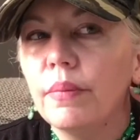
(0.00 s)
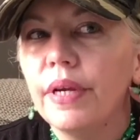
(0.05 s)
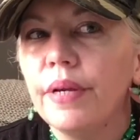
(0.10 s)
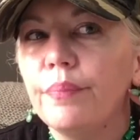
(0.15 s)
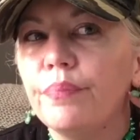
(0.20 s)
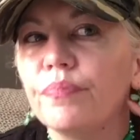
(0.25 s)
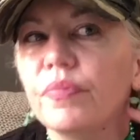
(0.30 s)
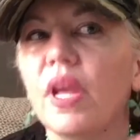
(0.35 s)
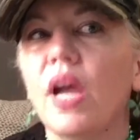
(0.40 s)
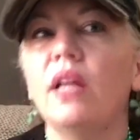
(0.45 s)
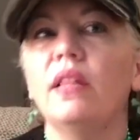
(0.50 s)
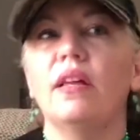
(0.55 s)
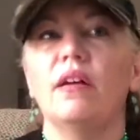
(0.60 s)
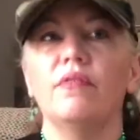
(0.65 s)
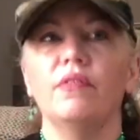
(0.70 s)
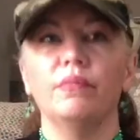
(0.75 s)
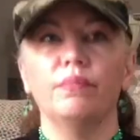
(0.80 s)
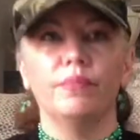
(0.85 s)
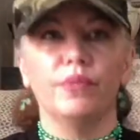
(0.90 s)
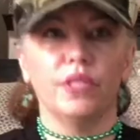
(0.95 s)
But I
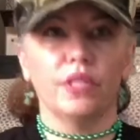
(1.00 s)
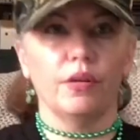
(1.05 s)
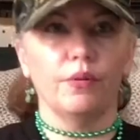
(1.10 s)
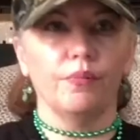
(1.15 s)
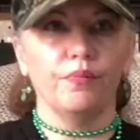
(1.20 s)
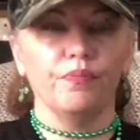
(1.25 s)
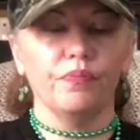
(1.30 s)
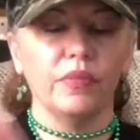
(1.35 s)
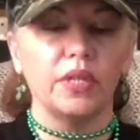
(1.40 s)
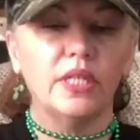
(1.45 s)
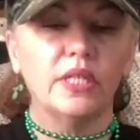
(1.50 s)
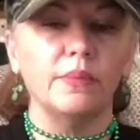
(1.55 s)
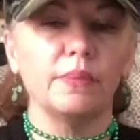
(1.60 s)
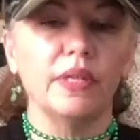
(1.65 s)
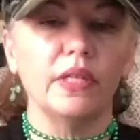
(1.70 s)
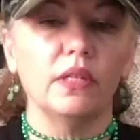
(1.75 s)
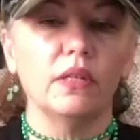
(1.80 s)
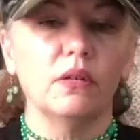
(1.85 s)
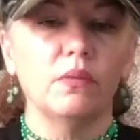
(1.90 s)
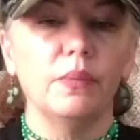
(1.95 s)
love them. So that's
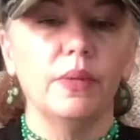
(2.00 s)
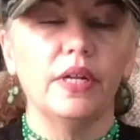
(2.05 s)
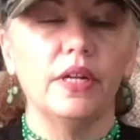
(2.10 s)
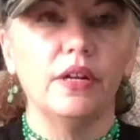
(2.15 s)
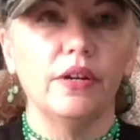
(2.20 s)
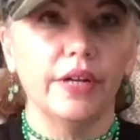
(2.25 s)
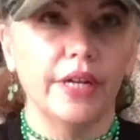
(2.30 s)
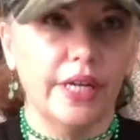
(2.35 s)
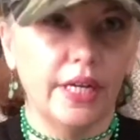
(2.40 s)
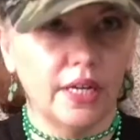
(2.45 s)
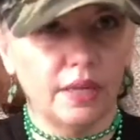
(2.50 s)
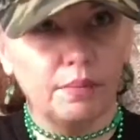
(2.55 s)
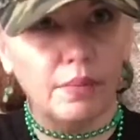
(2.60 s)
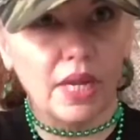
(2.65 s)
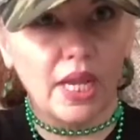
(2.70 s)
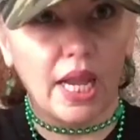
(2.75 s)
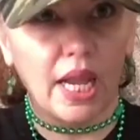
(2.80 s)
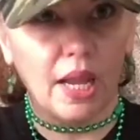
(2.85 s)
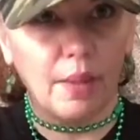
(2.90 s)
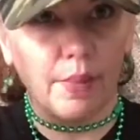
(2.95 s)
my little bit of green and my
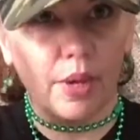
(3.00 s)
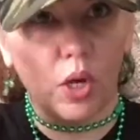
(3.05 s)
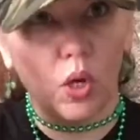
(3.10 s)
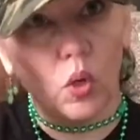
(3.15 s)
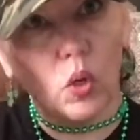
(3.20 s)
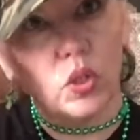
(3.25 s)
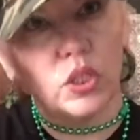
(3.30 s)
camo